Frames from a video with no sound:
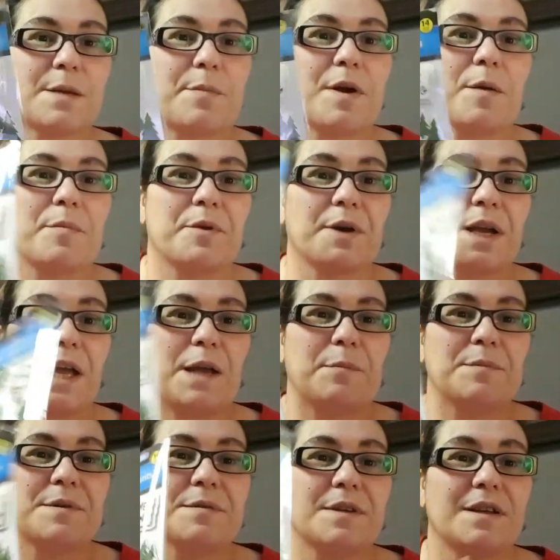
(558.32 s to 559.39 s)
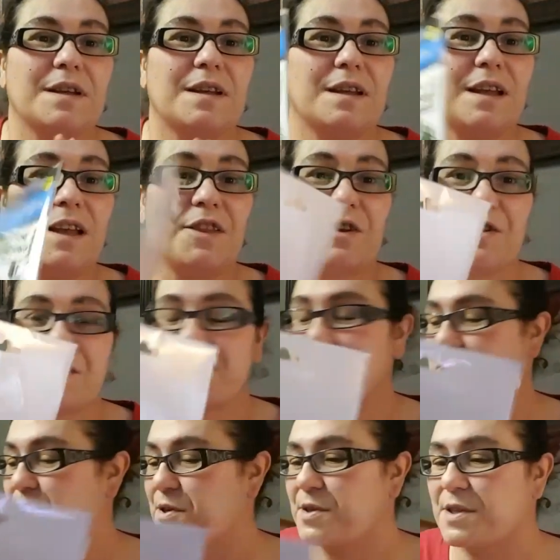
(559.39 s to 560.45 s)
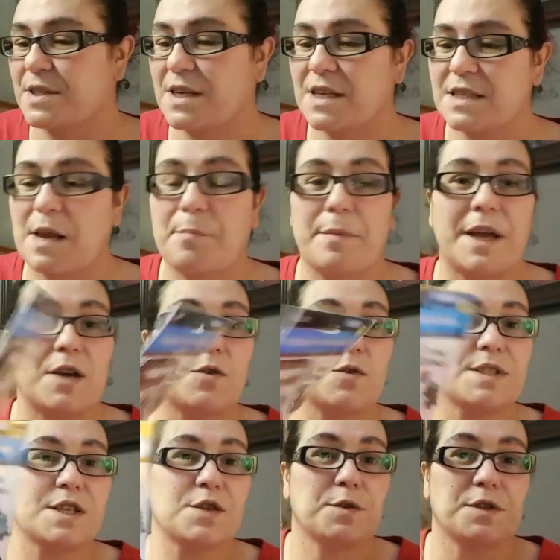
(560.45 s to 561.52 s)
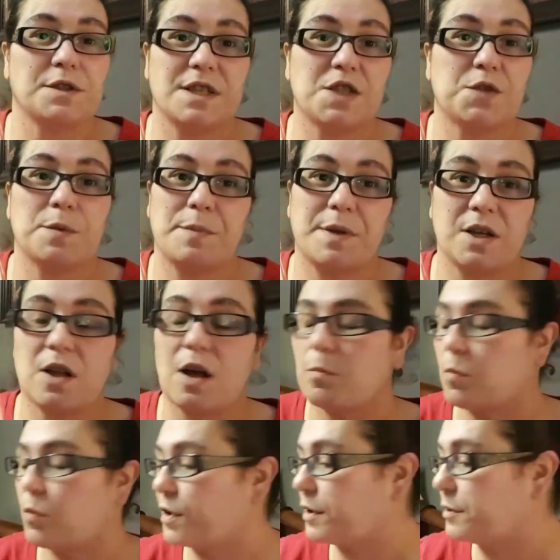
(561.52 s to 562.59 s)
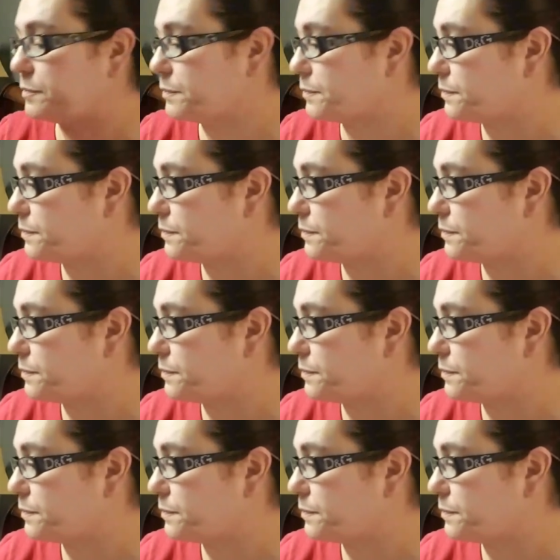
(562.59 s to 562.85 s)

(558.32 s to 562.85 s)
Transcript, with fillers: stepping up their game in their stickers. Because at Michael's, this would be a lot more.